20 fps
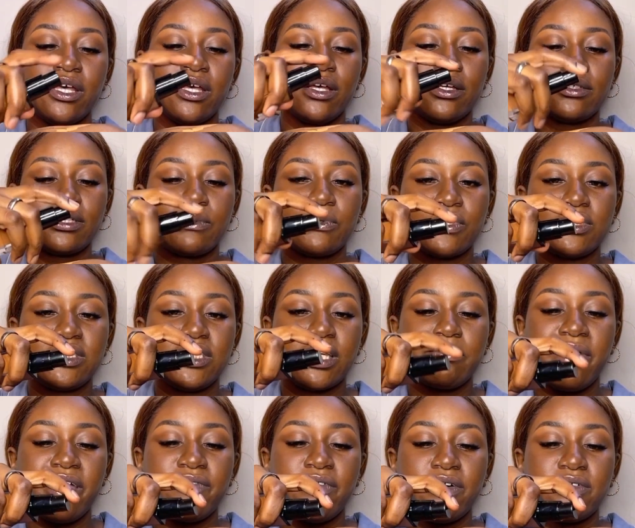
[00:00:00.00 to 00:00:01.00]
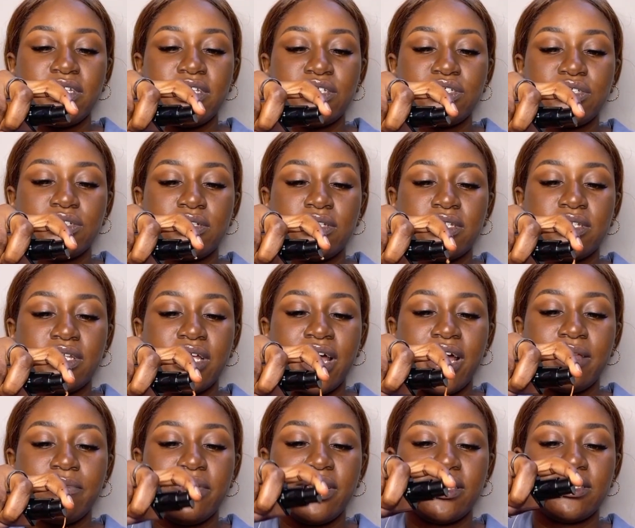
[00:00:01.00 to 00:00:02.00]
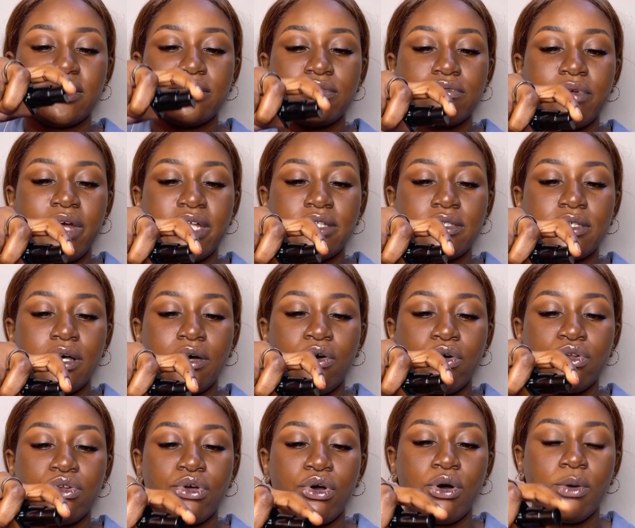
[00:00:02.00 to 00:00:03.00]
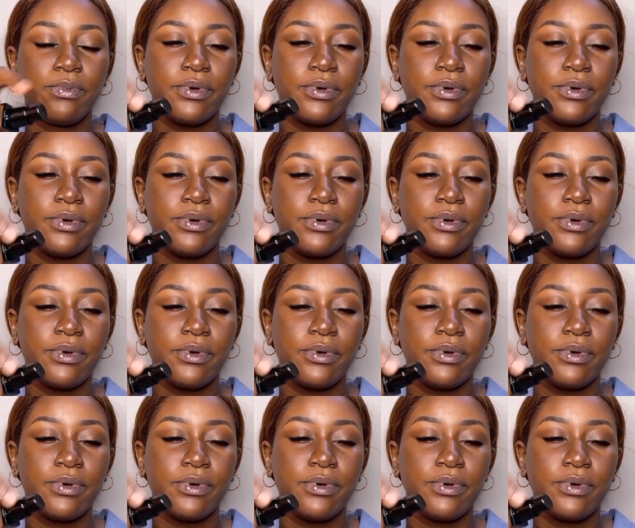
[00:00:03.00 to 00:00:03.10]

So I'm going to take my foundation and place it right on top,